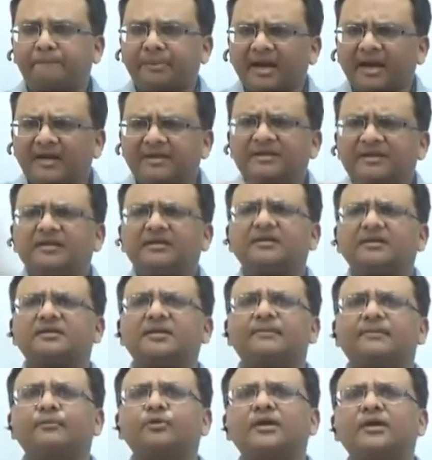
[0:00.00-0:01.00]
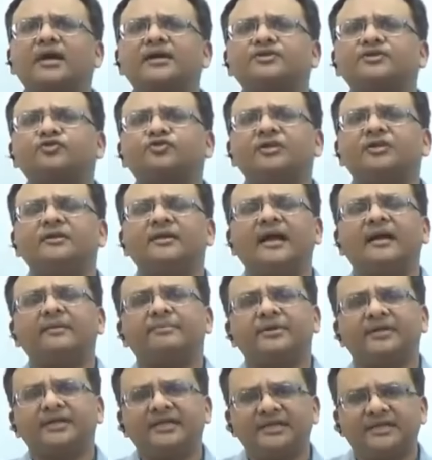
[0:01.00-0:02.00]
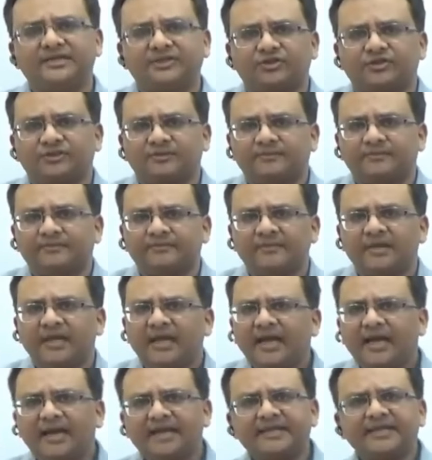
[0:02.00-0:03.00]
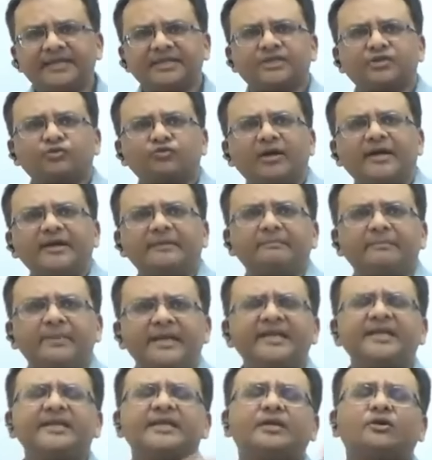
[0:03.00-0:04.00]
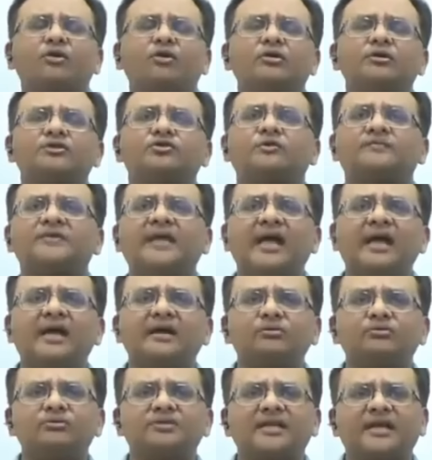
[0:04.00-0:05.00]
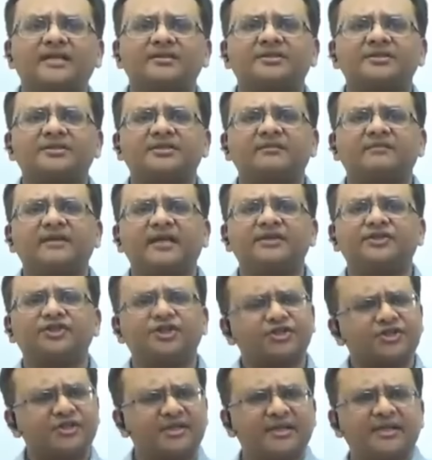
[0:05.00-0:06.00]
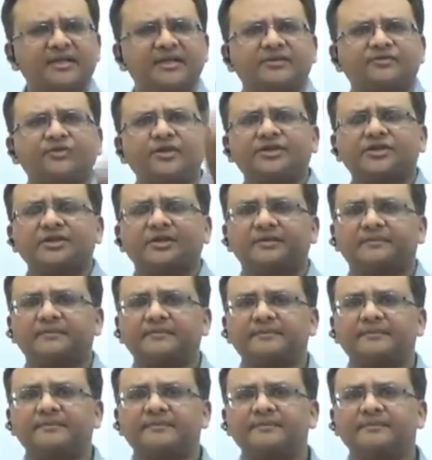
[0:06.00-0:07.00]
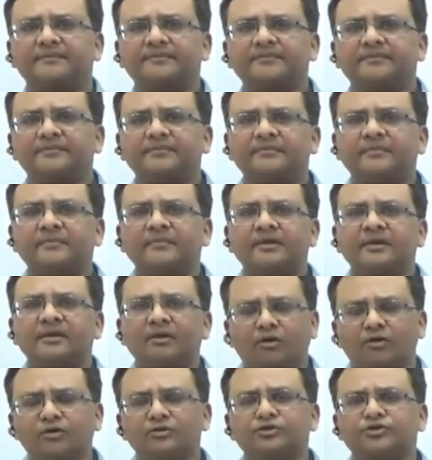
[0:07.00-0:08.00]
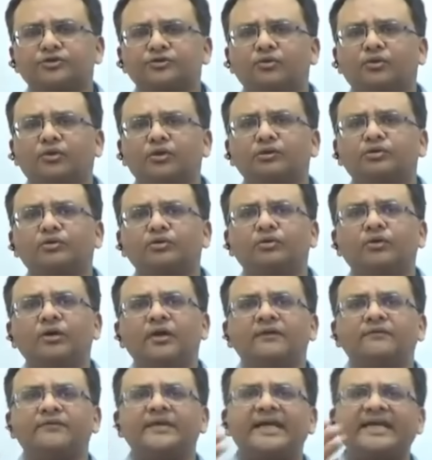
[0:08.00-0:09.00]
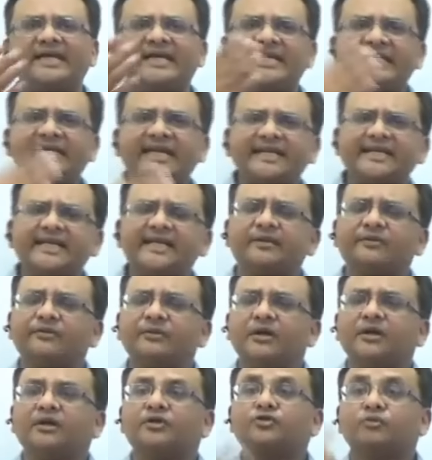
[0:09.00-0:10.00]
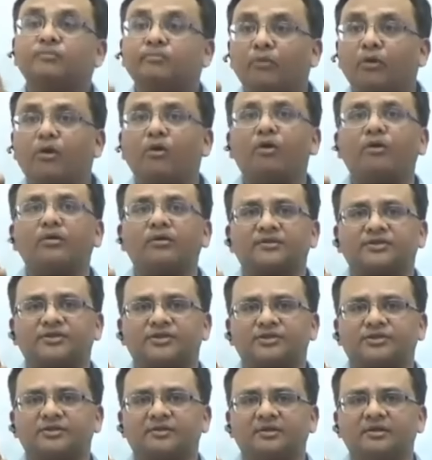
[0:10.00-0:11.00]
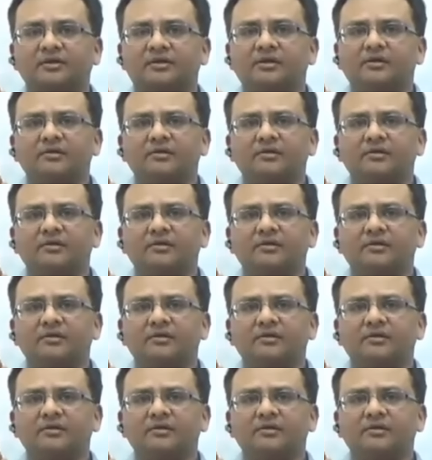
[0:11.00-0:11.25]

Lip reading: plundered the monastery libraries and destroyed many records of the Anglo-Saxon civilization and literature. Also, although we are indebted to monks